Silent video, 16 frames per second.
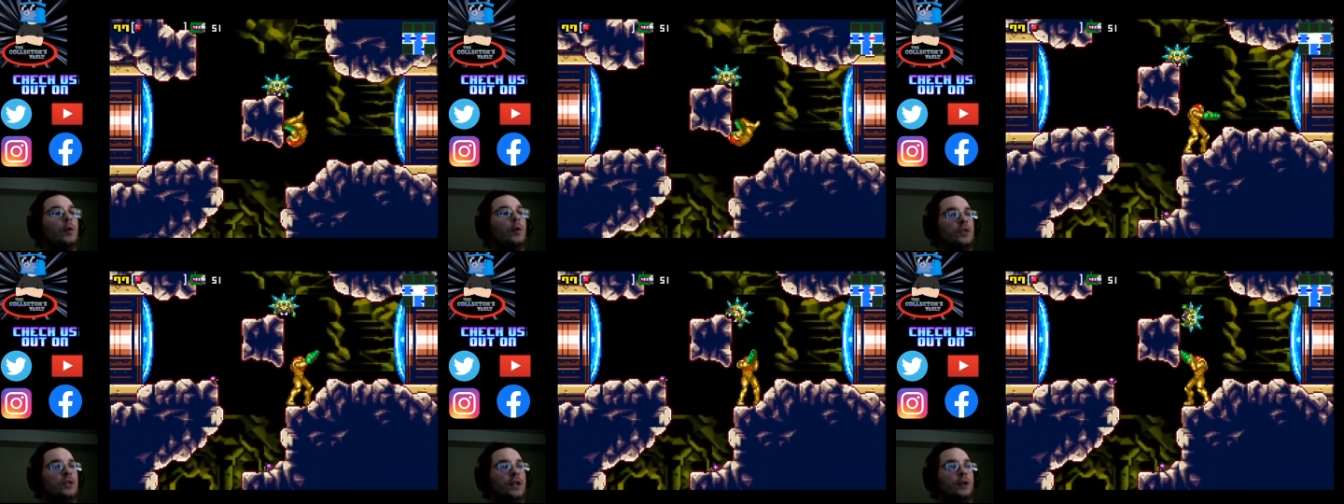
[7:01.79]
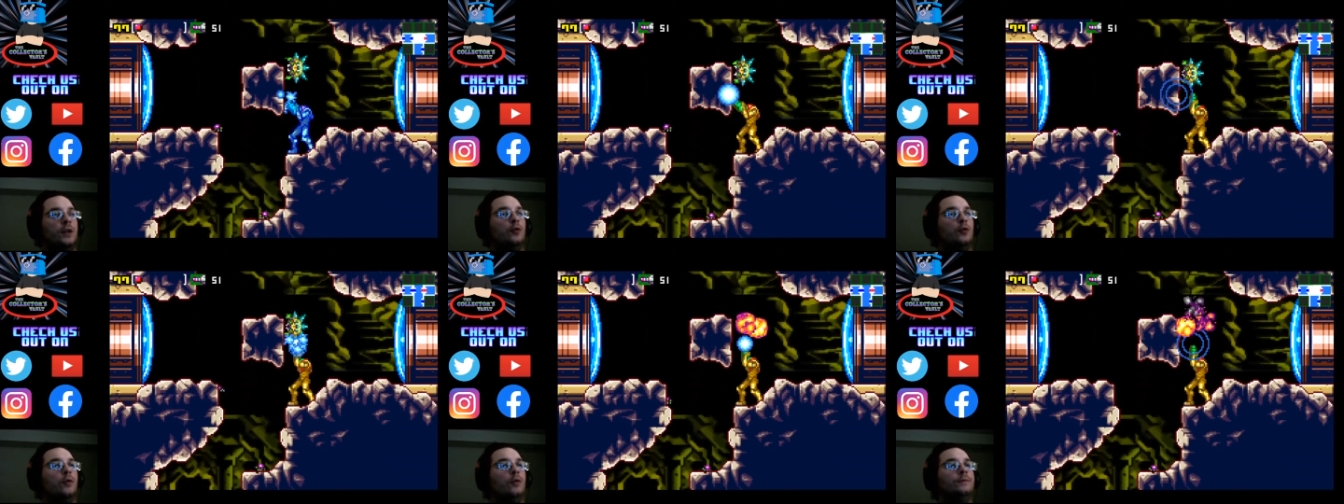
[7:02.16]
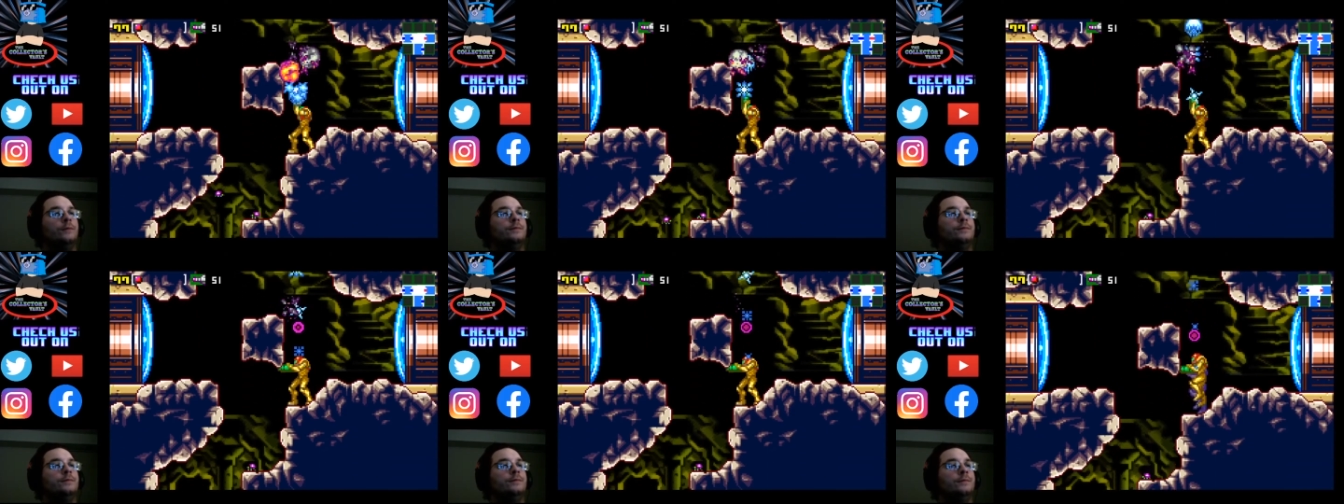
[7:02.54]
is kind of cool.
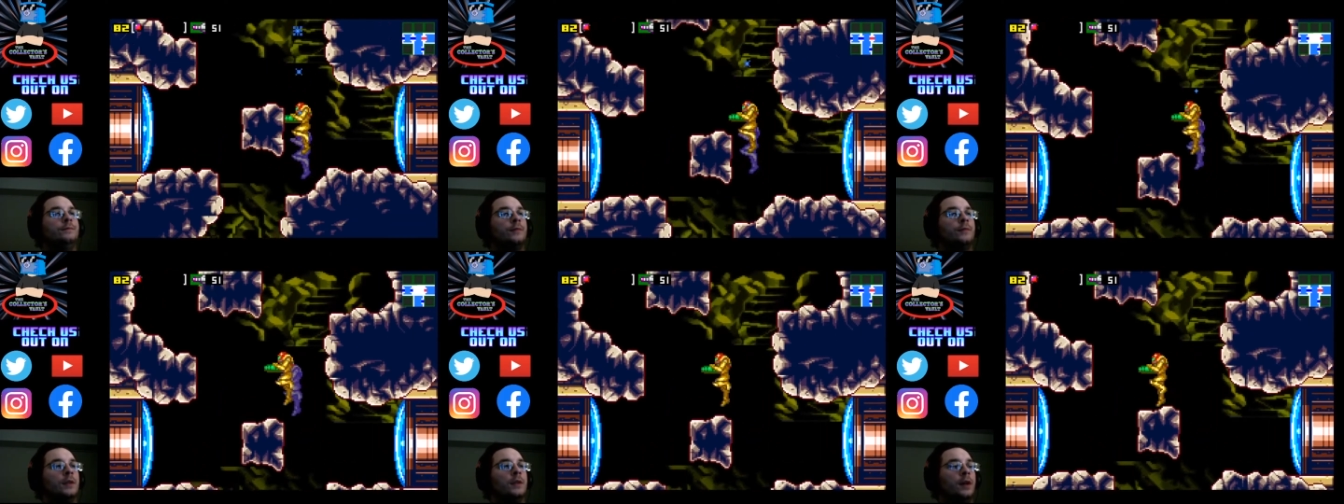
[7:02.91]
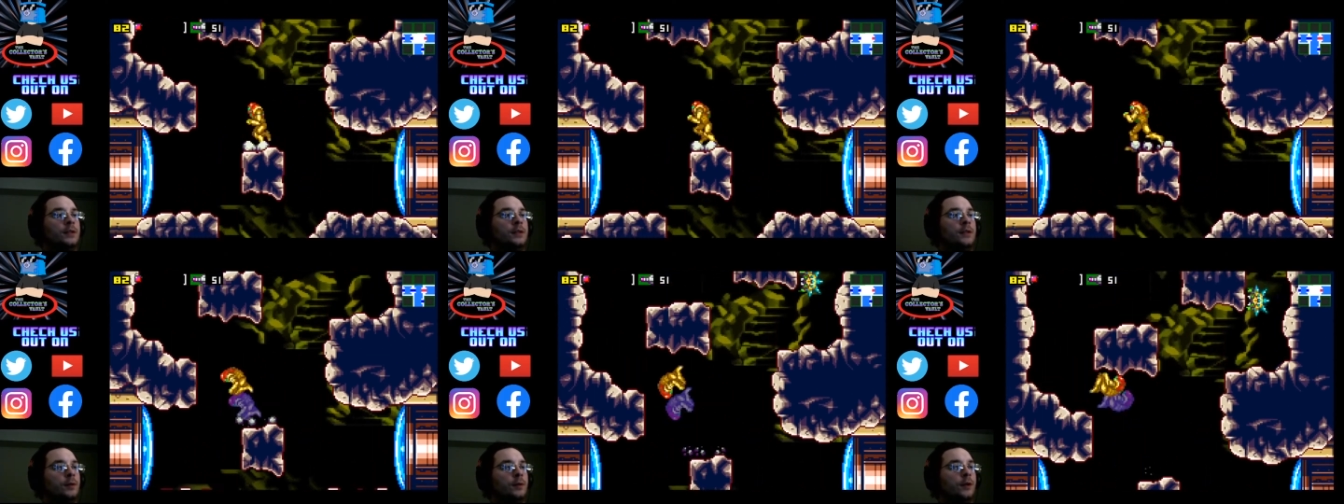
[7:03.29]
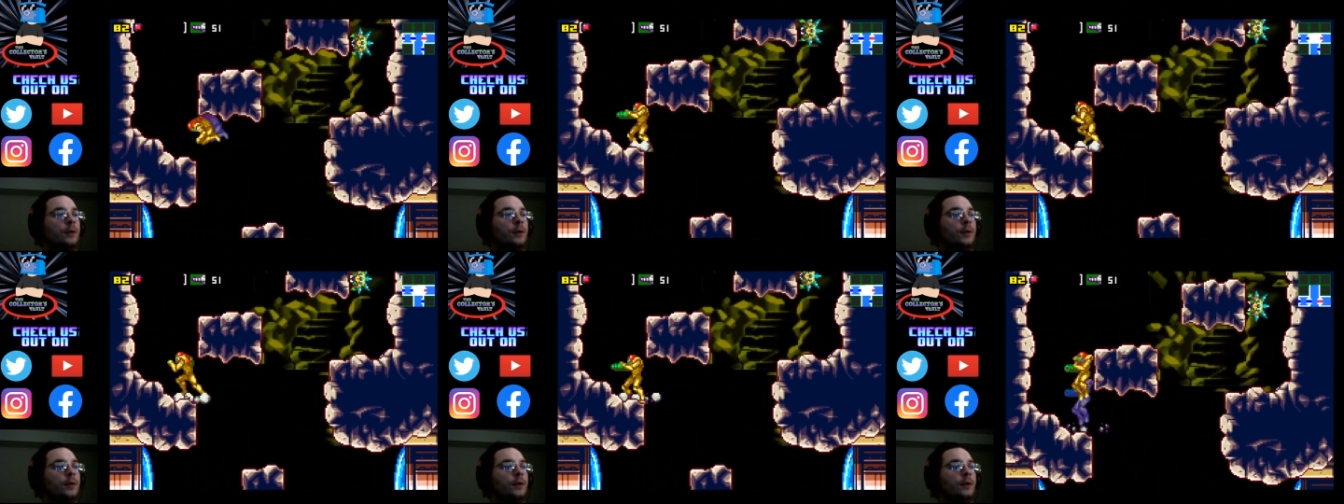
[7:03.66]
Alright, so we're gonna
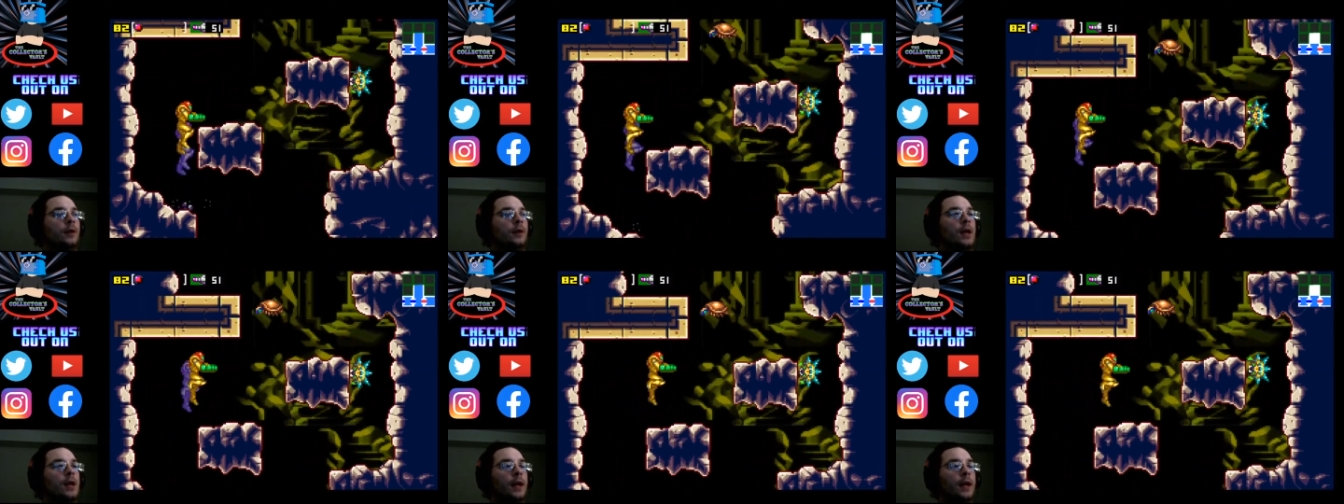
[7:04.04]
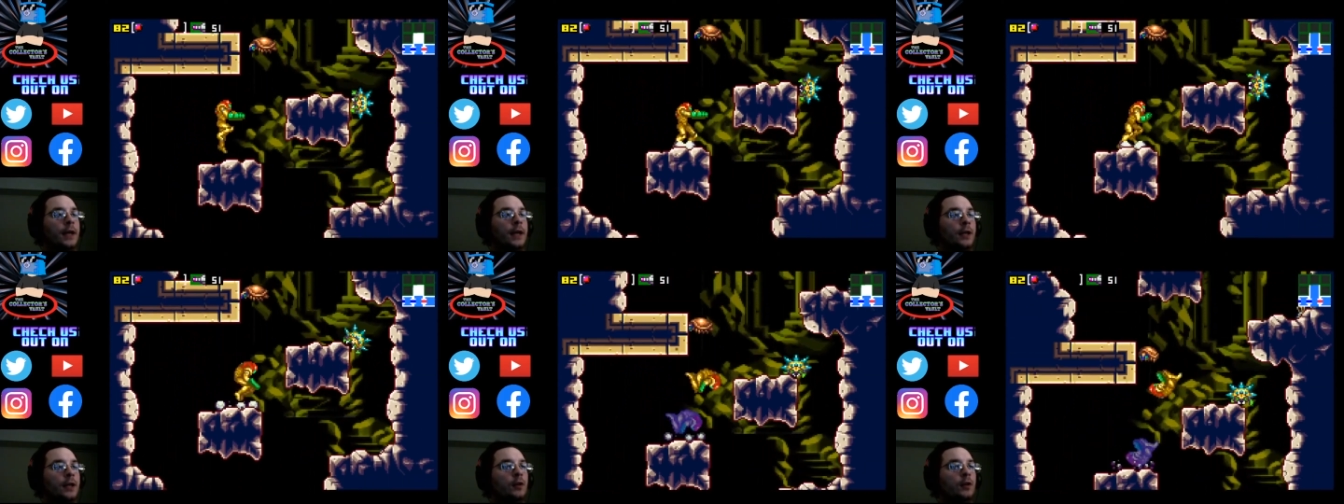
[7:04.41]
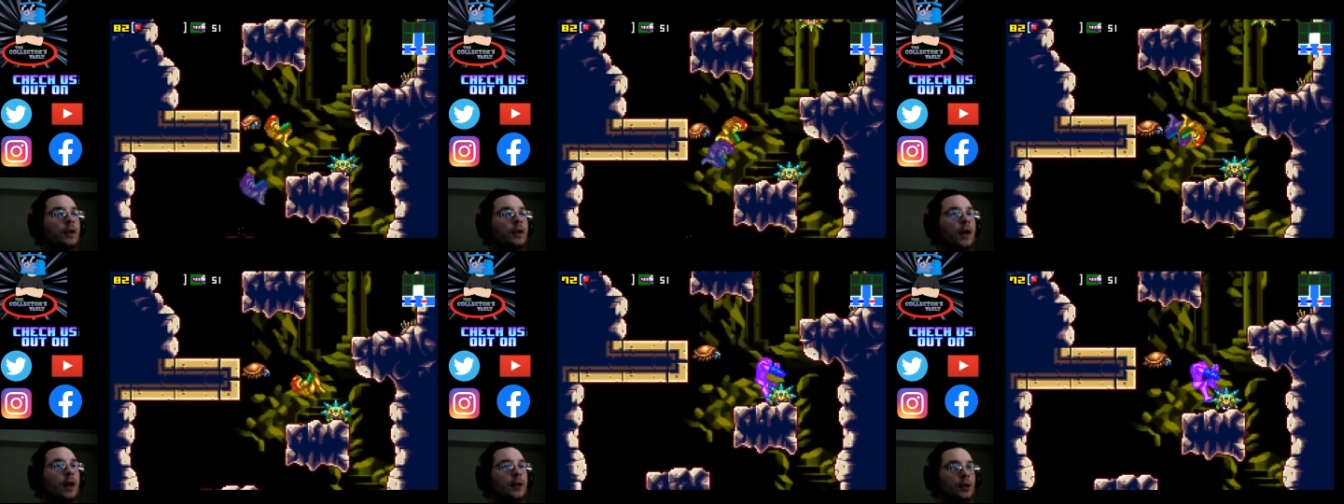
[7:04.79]
go up here. Again, you need
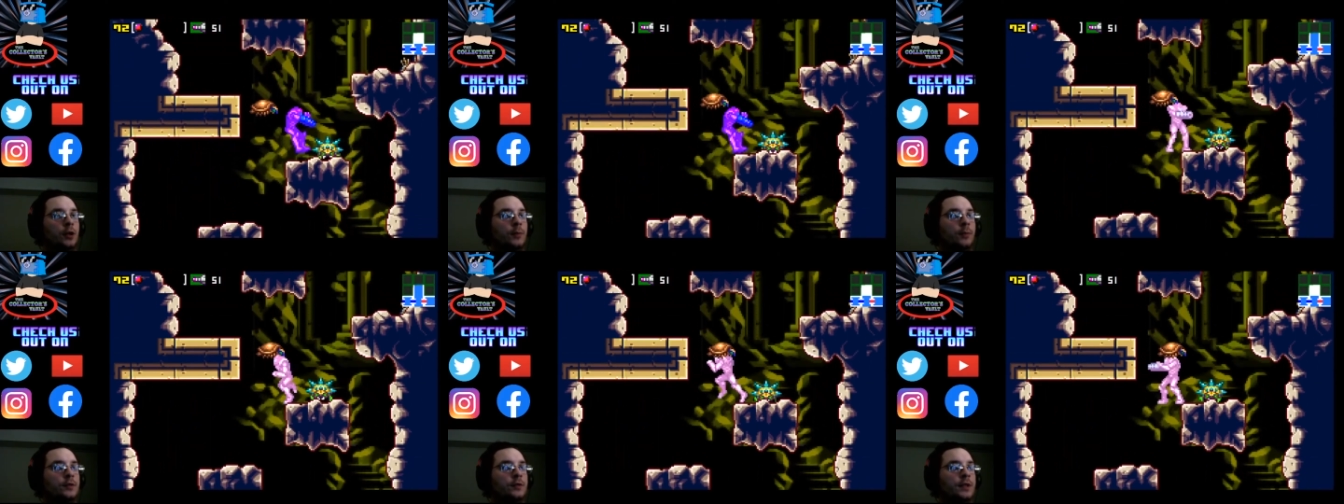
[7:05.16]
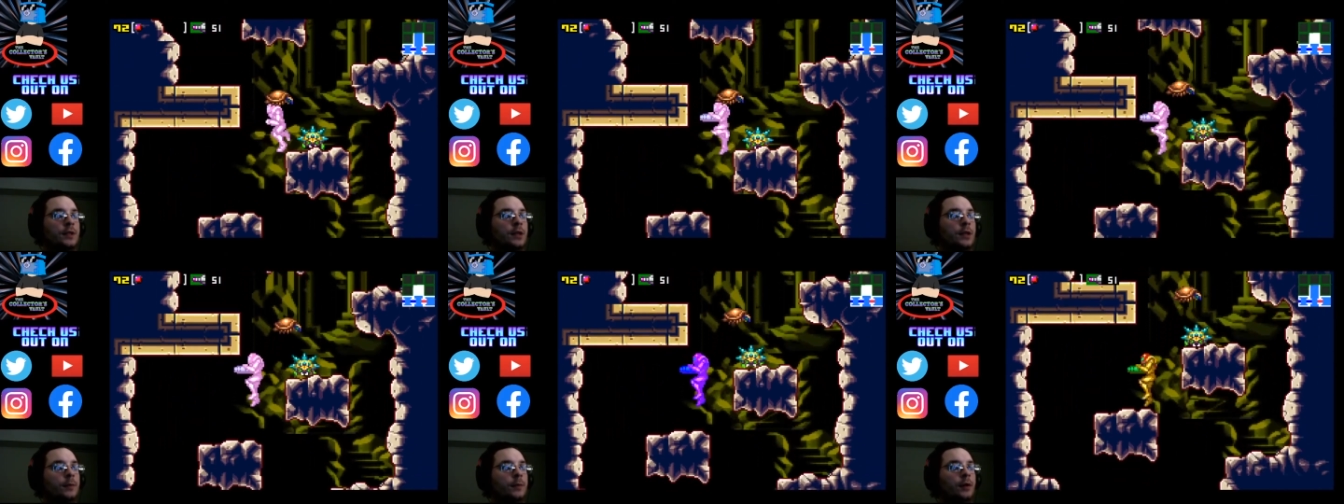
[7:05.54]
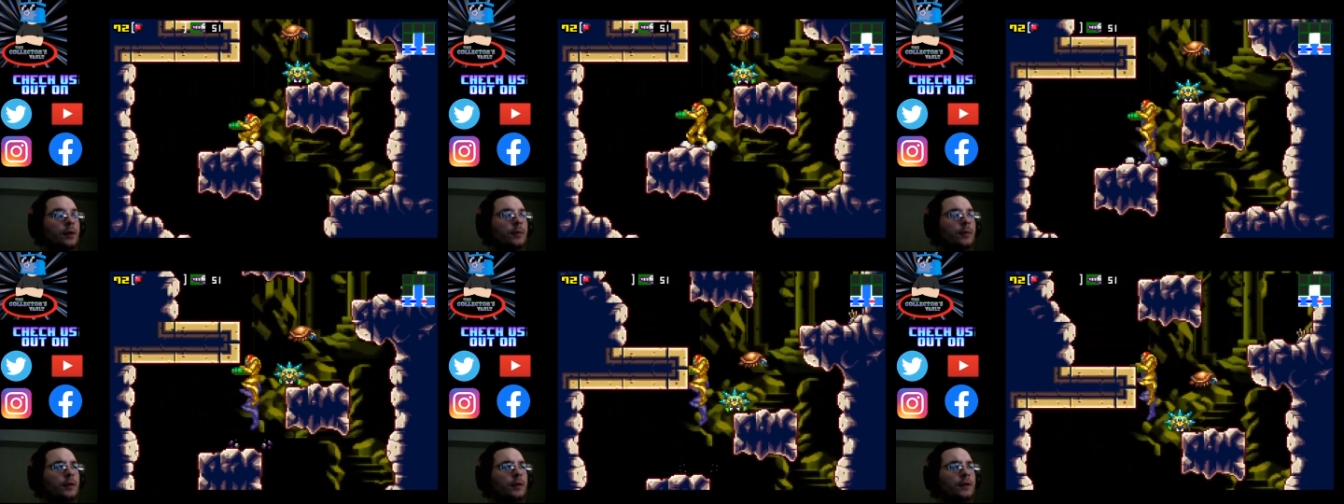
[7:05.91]
the high jump boost to get up here, I
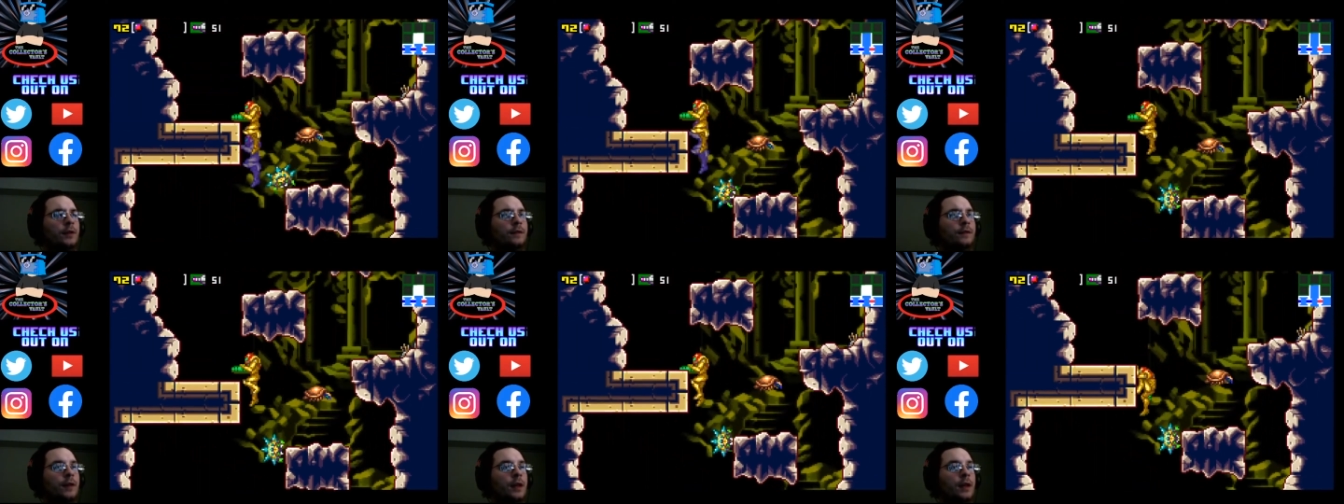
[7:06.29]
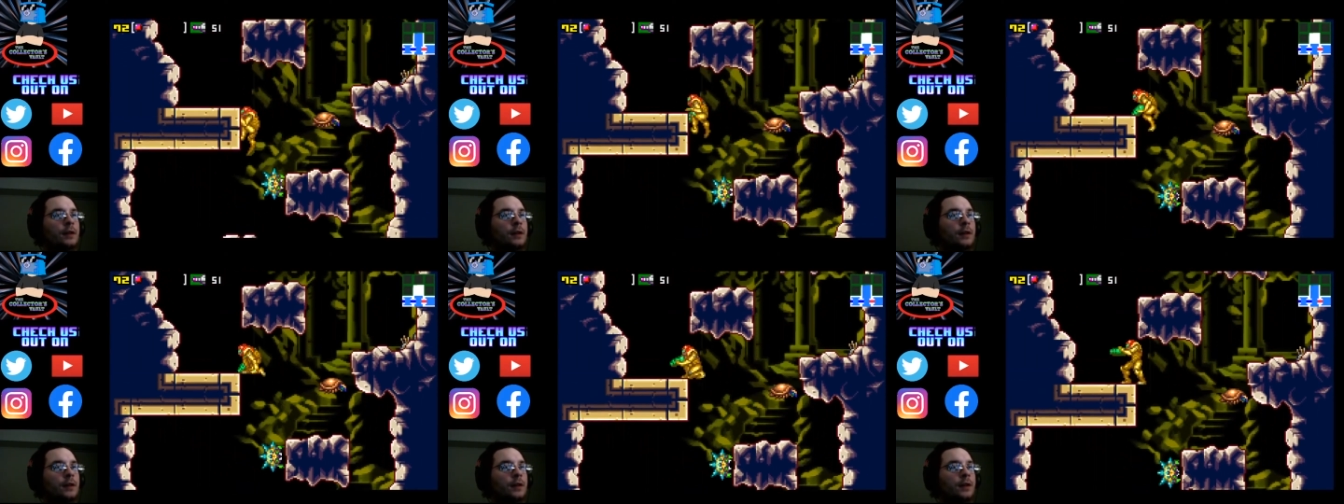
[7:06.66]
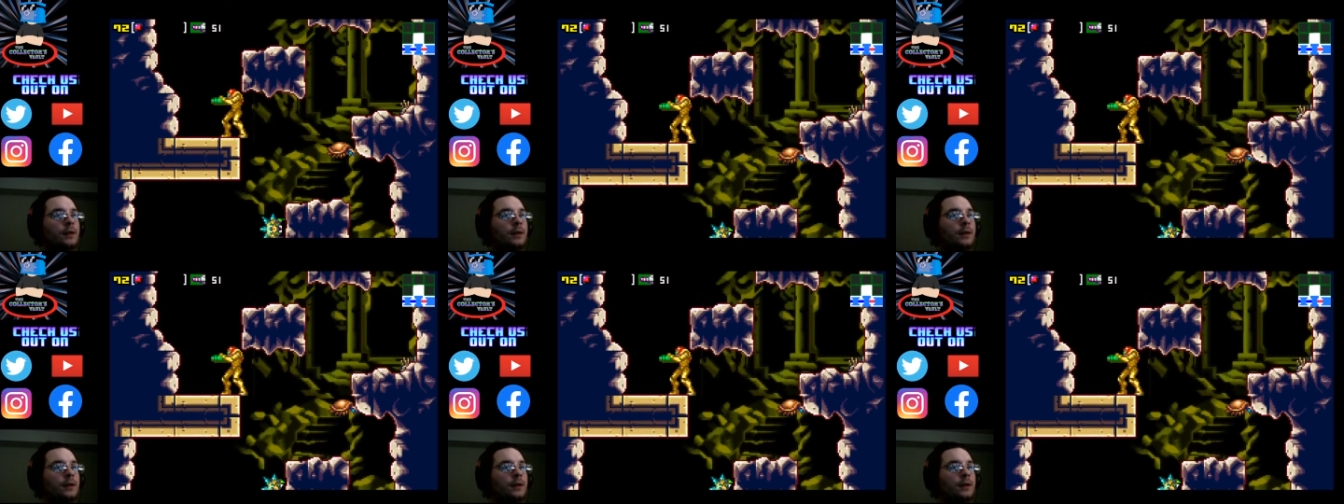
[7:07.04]
believe, and to